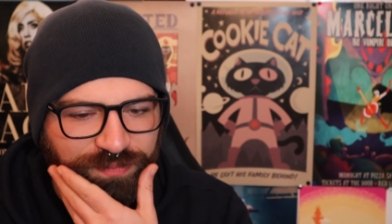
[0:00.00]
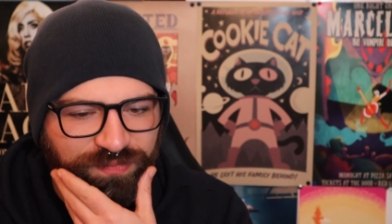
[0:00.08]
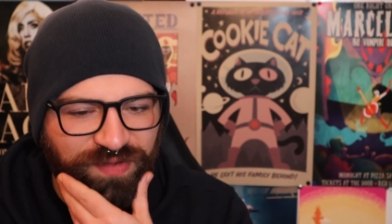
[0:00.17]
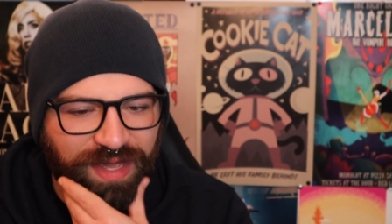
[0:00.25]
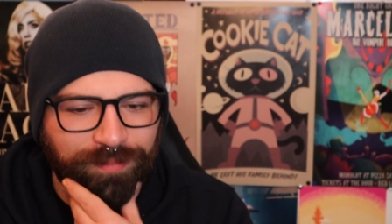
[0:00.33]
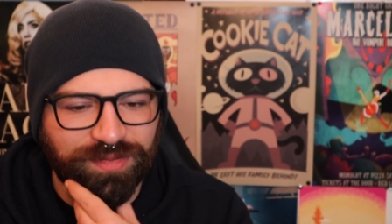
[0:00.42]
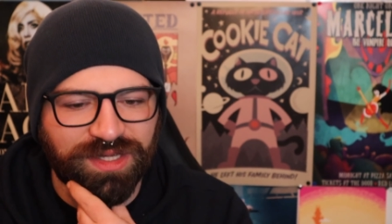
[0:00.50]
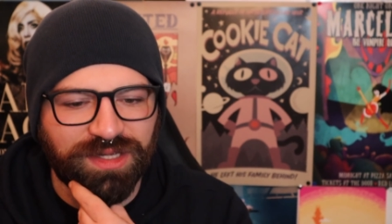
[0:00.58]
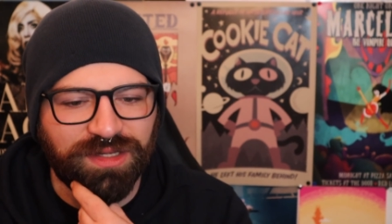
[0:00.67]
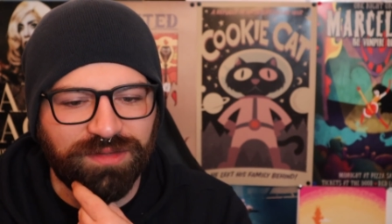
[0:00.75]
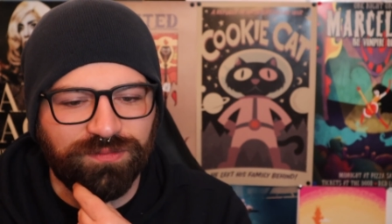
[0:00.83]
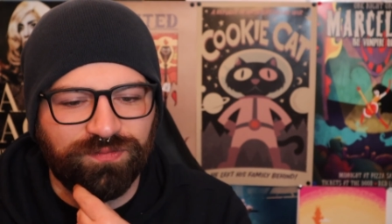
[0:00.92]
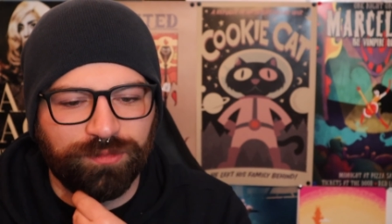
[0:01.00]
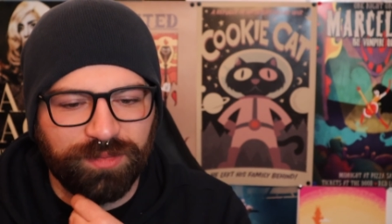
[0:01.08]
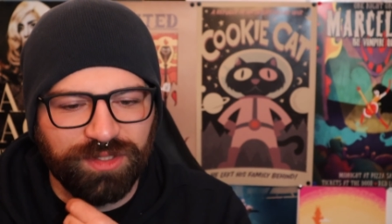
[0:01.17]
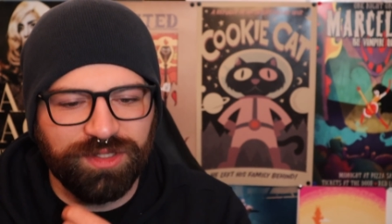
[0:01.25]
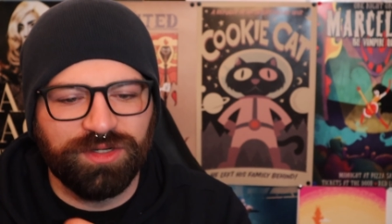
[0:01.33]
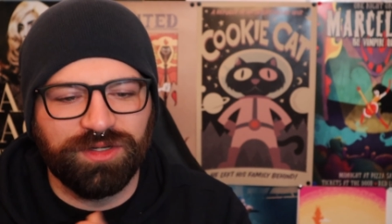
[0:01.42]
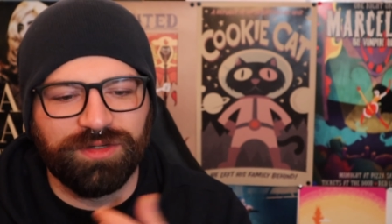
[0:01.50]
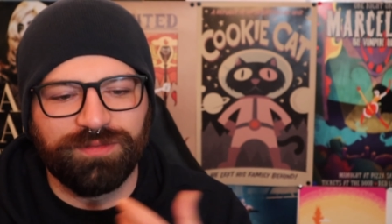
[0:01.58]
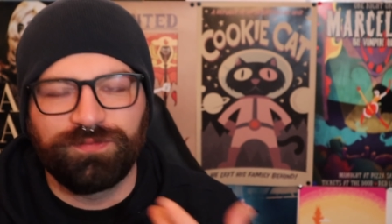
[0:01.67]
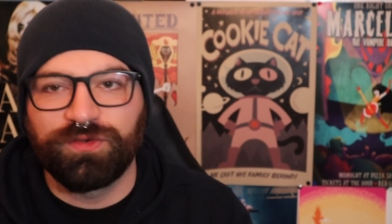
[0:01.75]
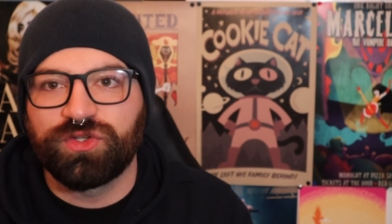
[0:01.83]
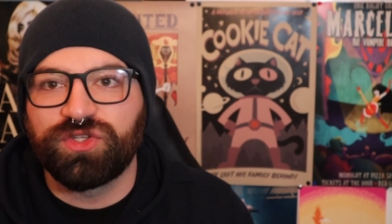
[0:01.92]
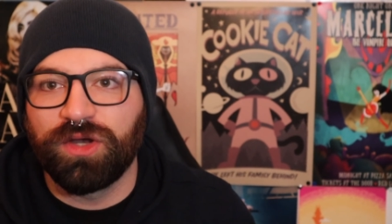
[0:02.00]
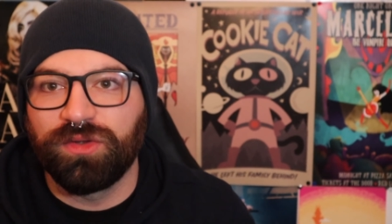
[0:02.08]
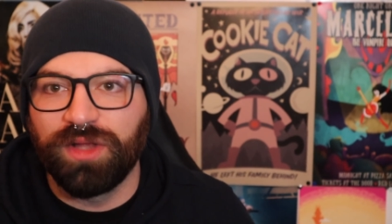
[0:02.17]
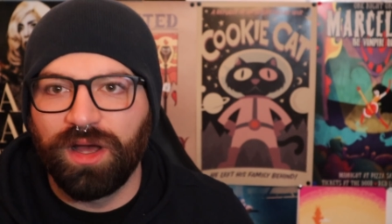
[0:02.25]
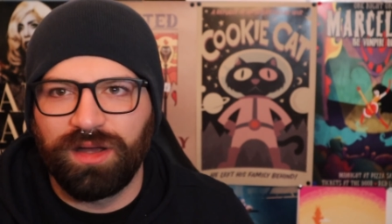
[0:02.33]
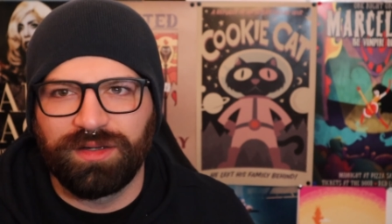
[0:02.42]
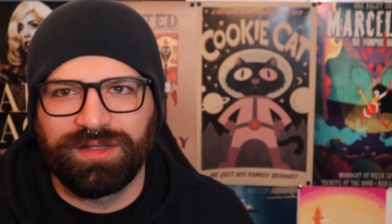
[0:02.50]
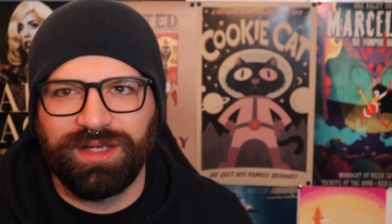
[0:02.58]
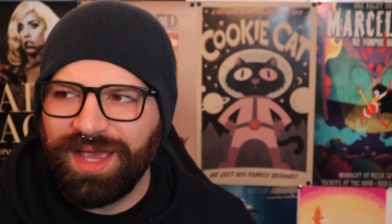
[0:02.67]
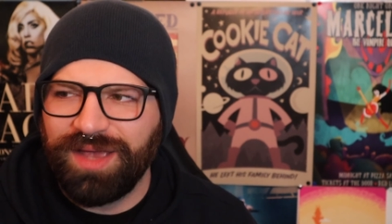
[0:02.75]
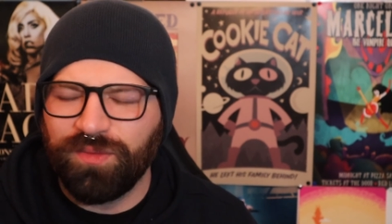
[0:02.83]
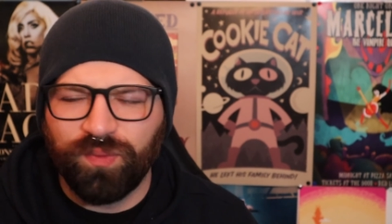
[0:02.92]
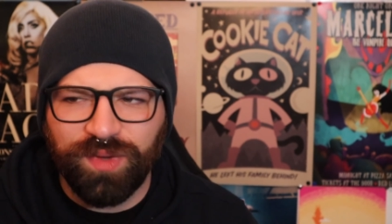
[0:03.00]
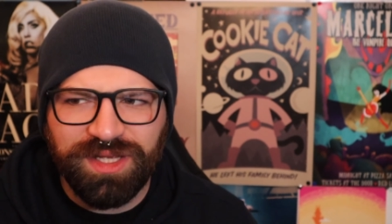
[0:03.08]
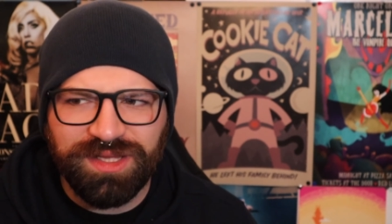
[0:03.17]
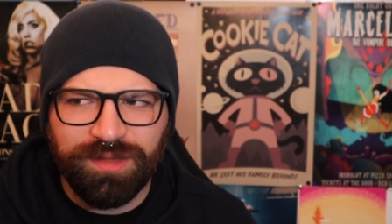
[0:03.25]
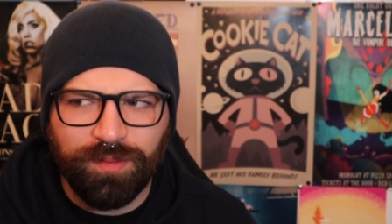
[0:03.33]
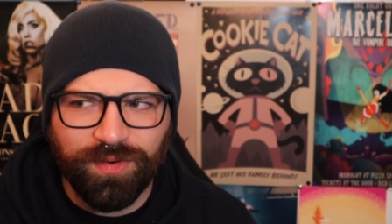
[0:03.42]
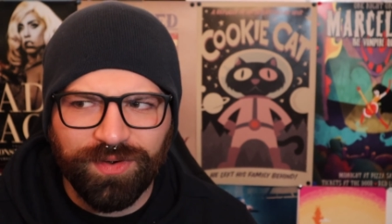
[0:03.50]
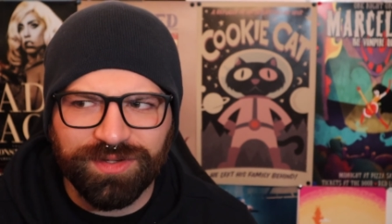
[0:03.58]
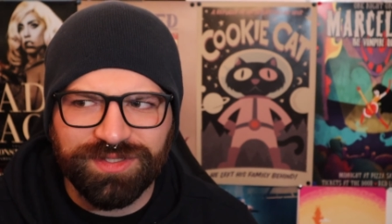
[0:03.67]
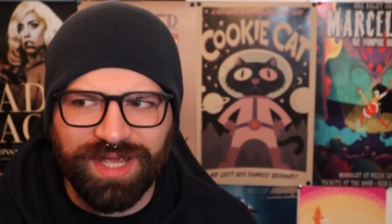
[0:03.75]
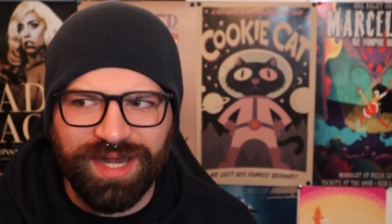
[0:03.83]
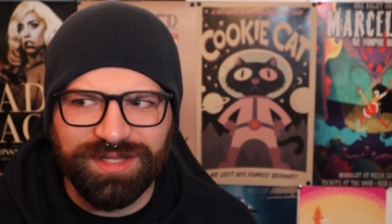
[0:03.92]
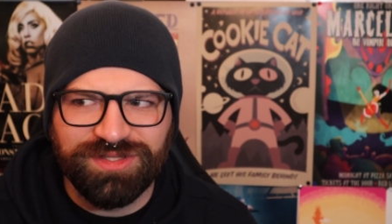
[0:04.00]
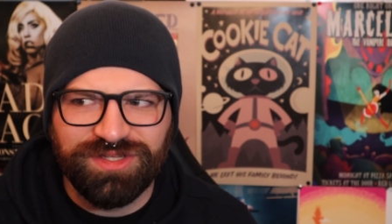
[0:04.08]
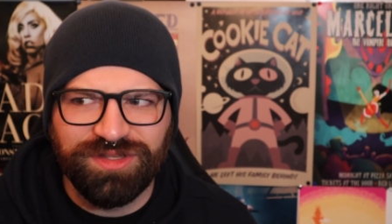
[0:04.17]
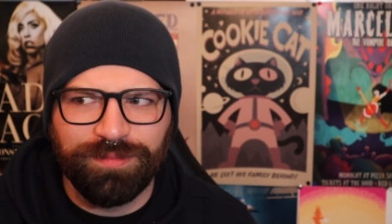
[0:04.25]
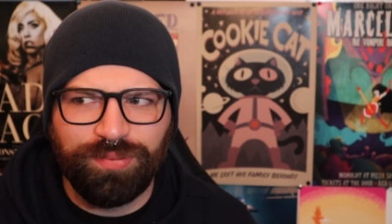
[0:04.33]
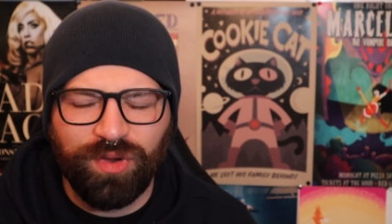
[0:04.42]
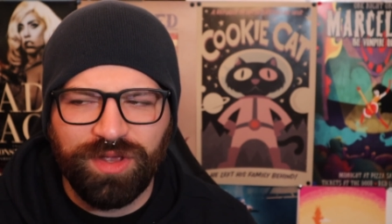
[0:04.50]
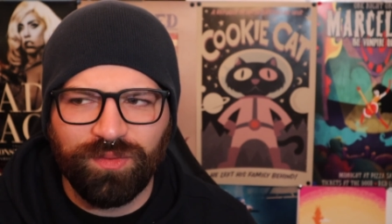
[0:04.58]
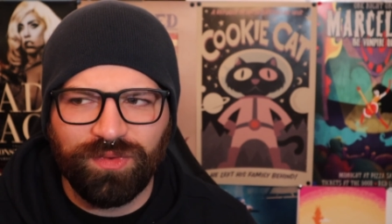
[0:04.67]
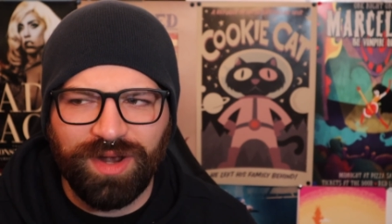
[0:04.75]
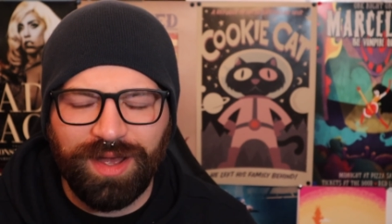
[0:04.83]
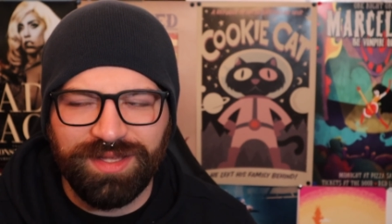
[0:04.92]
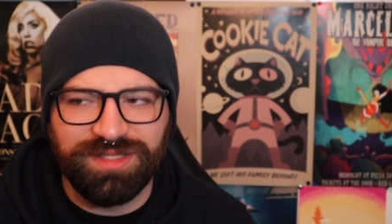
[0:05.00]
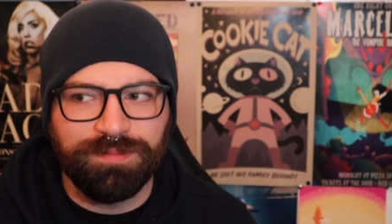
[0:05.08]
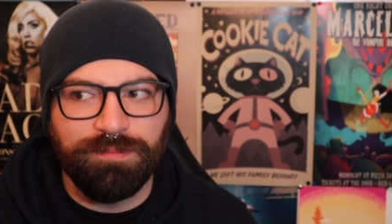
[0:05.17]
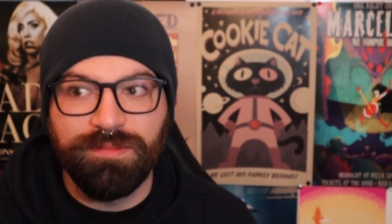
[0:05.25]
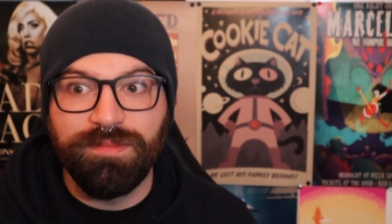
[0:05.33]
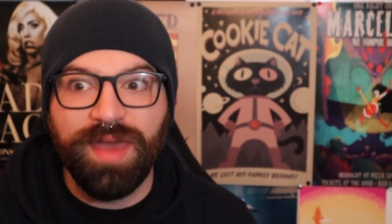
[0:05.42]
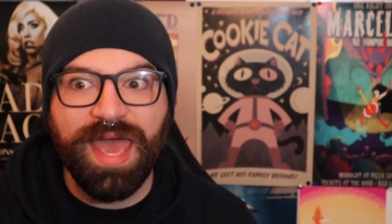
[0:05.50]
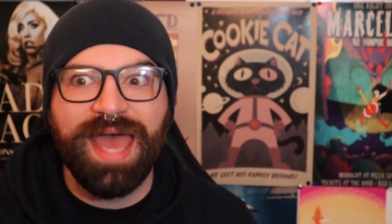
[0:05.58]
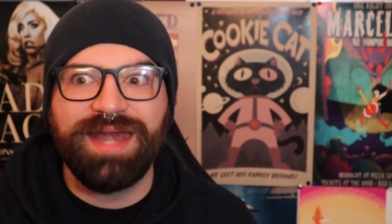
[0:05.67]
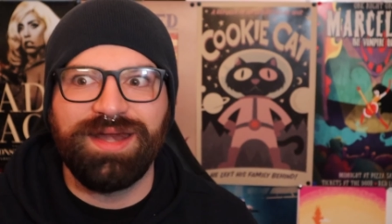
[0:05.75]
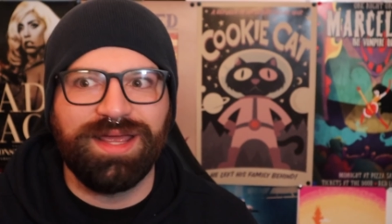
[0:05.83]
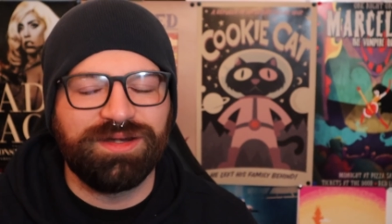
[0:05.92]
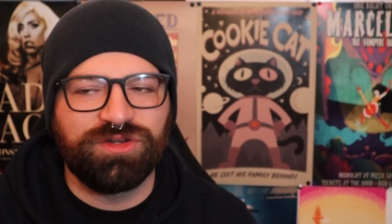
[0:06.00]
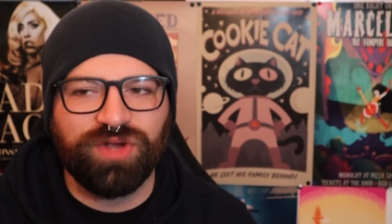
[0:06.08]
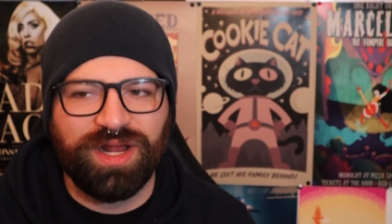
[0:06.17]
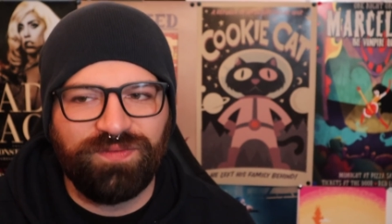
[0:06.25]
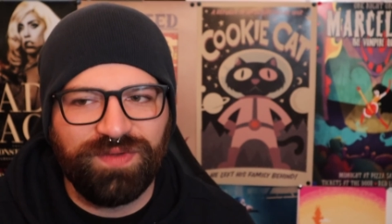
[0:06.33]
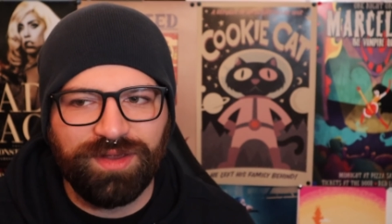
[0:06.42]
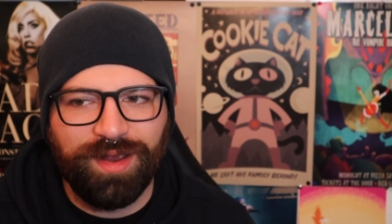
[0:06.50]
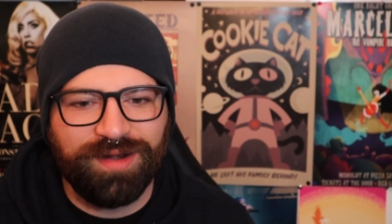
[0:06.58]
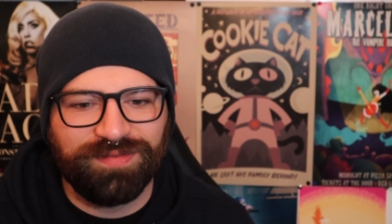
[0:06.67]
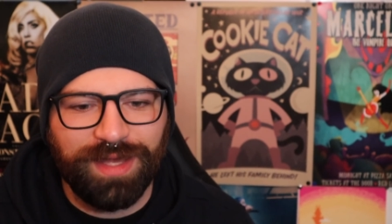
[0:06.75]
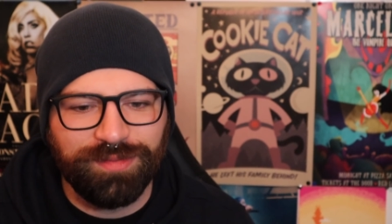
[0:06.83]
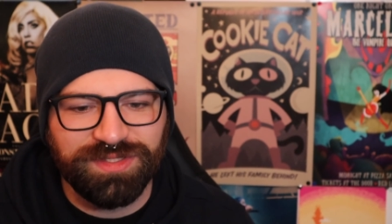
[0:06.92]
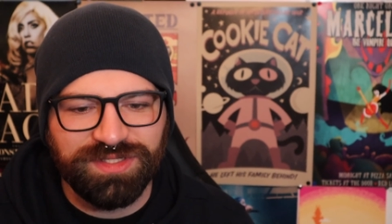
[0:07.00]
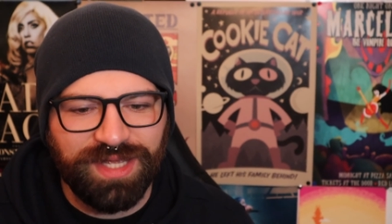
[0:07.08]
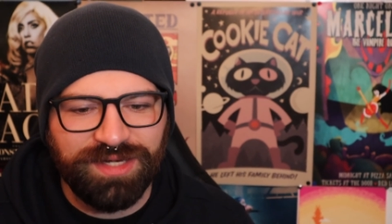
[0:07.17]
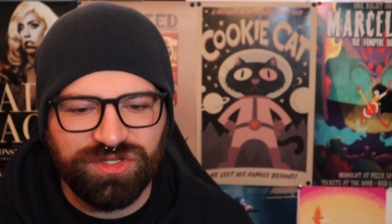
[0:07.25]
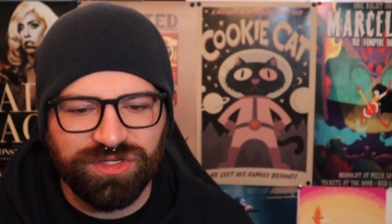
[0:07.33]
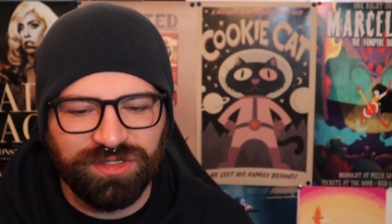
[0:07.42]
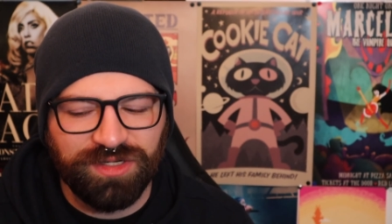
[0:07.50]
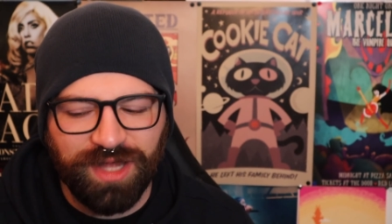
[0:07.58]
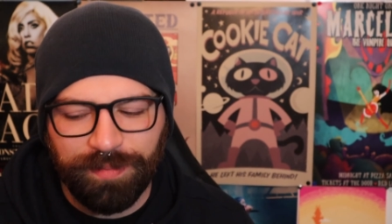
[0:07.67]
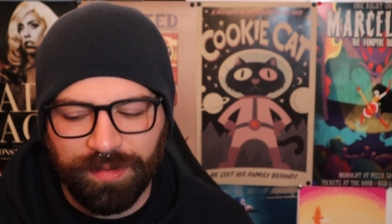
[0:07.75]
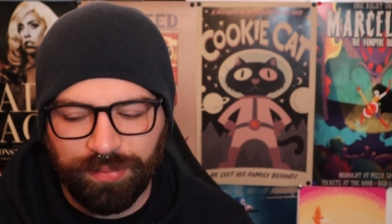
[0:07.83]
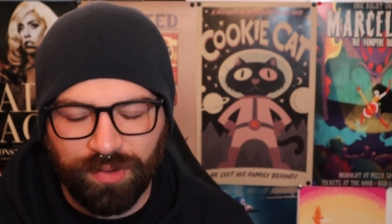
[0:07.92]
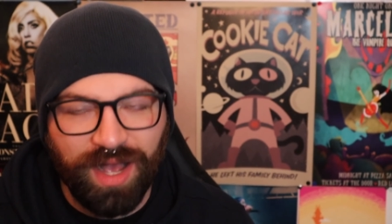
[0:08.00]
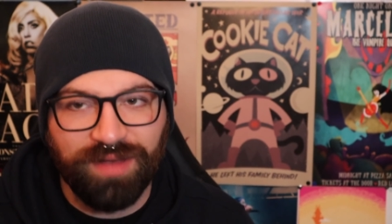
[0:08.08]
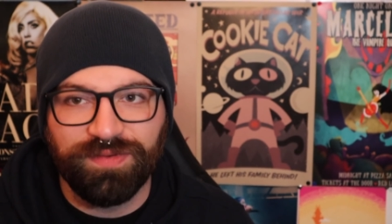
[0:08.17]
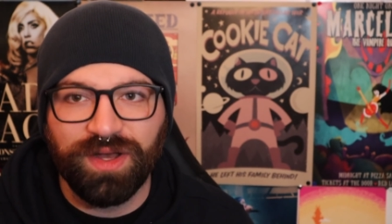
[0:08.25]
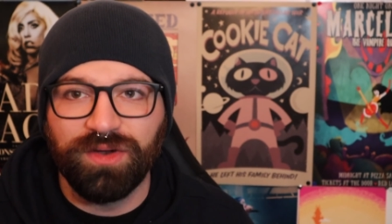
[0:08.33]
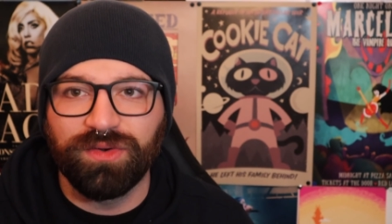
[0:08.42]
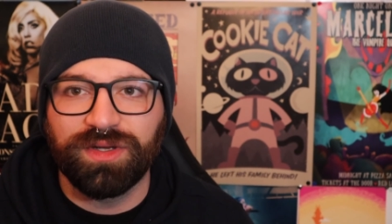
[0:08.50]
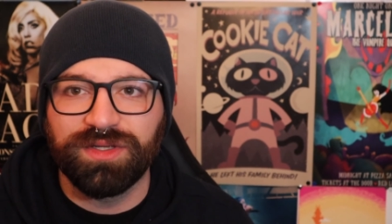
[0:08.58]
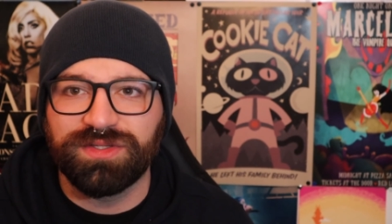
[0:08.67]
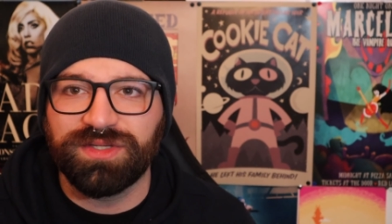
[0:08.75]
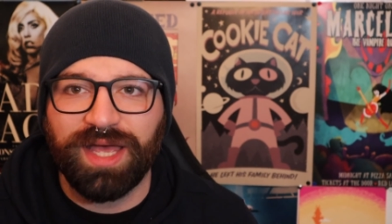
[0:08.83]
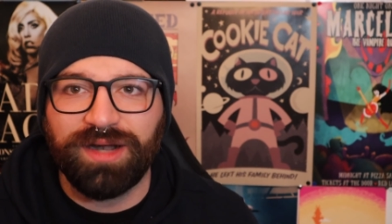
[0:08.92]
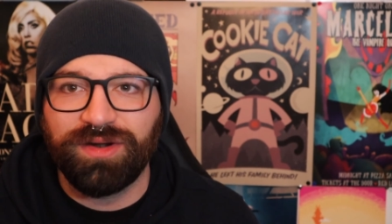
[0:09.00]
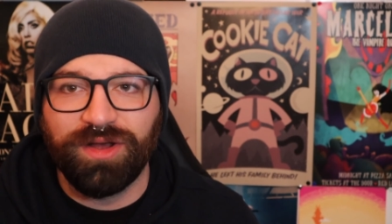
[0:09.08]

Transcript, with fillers: family and familiar for so long, it really worked. And it's to the point where it's maddening to try to figure out if that was intentional or not, but bravo, because I don't